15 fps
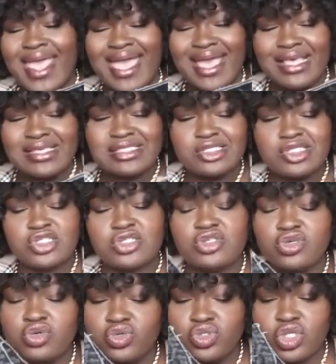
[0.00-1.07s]
has
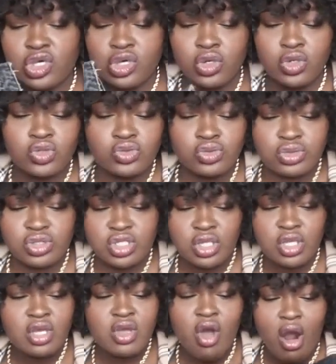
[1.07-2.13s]
two-toned
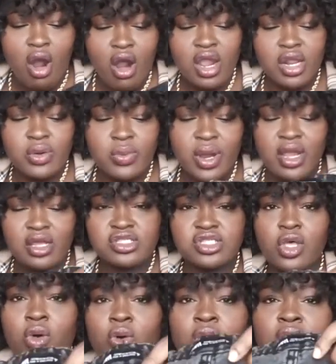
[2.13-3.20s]
hardware,
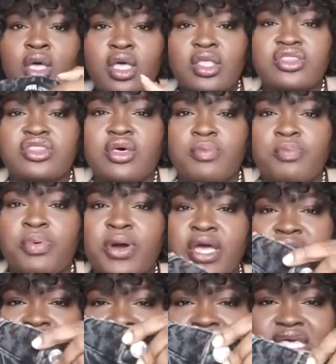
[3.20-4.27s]
so the
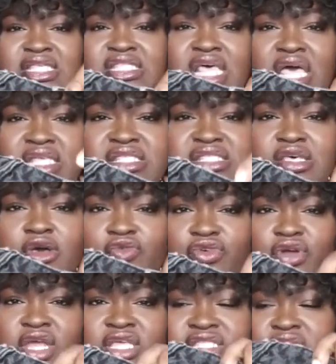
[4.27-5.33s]
button is
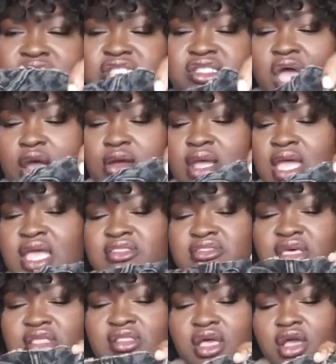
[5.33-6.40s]
silver and says Zara, and
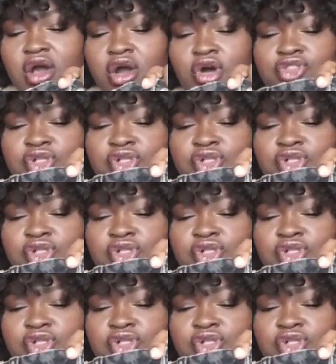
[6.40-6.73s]
then like all